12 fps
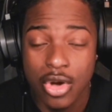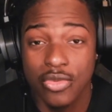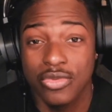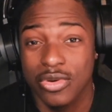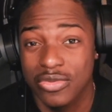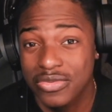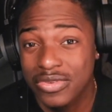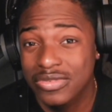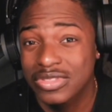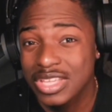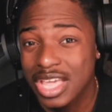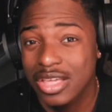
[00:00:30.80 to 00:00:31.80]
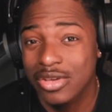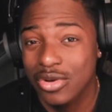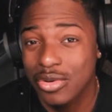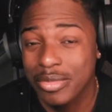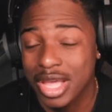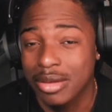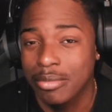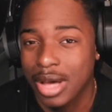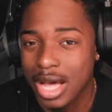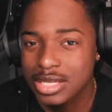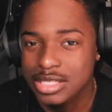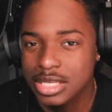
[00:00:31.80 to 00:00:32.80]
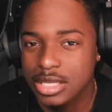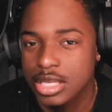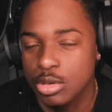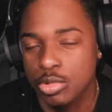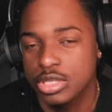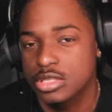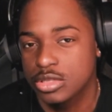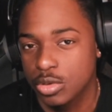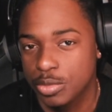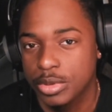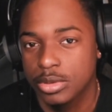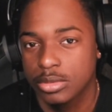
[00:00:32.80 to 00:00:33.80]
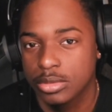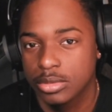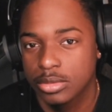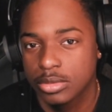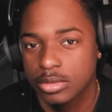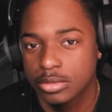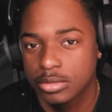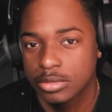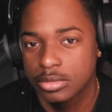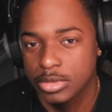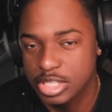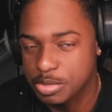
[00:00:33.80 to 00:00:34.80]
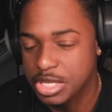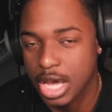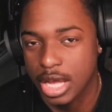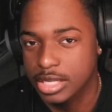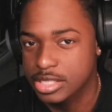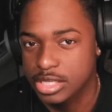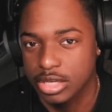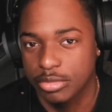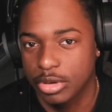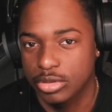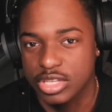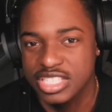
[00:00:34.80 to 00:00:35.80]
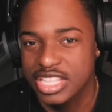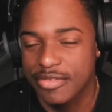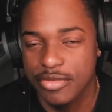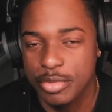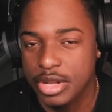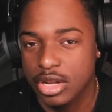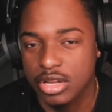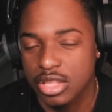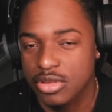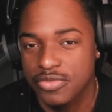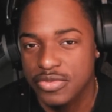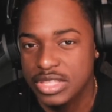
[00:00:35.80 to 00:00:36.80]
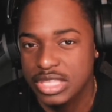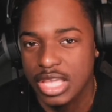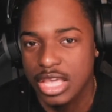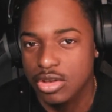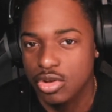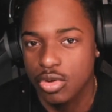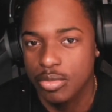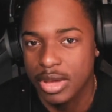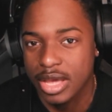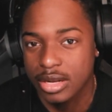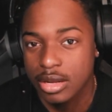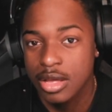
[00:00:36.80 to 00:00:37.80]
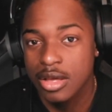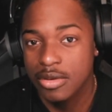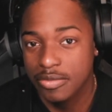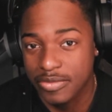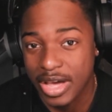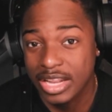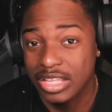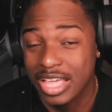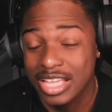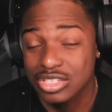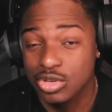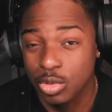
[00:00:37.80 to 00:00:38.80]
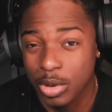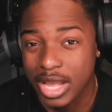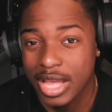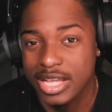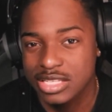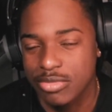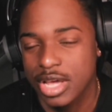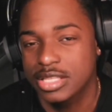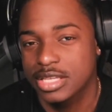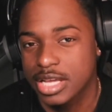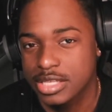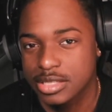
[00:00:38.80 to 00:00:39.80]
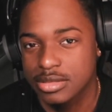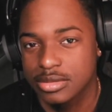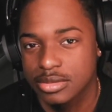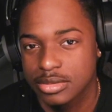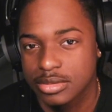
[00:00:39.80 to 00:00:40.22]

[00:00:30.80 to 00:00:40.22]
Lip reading: For a 58-year-old man boxing, he went stupid. Let's be honest here, bro. There's never been another 58-year-old man fighting as great as Mike Tyson.